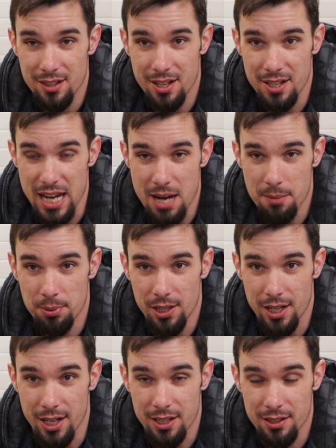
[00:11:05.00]
An
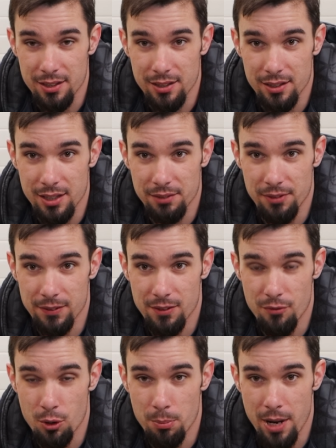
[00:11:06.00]
8-ply at
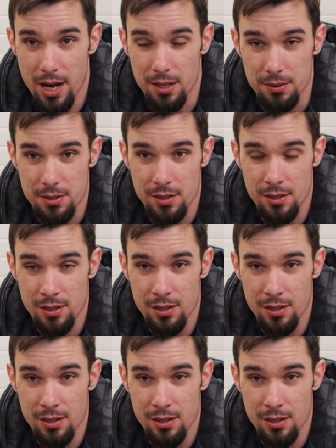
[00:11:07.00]
54 pounds.